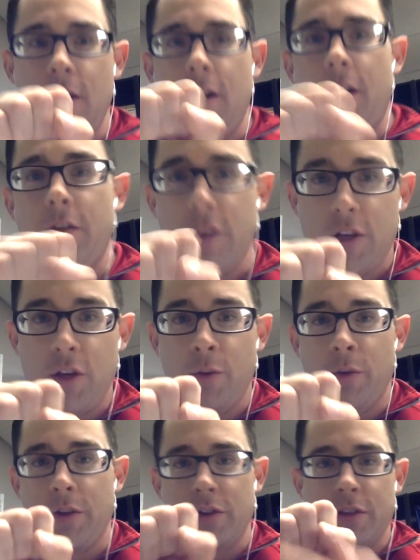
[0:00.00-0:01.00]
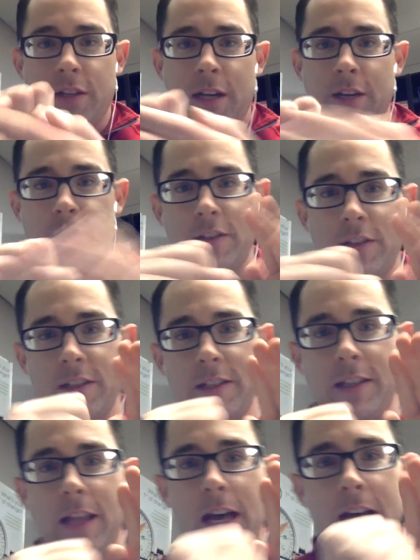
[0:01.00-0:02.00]
of the humerus just kind of
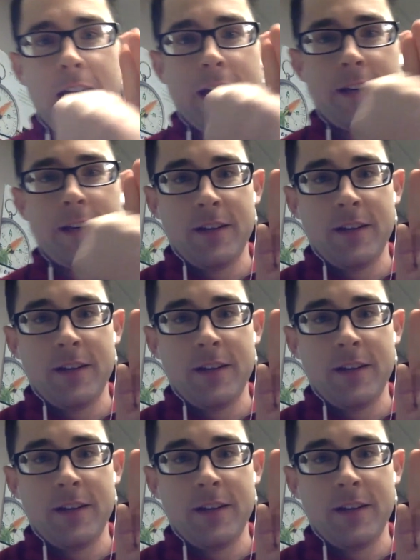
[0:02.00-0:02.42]
slide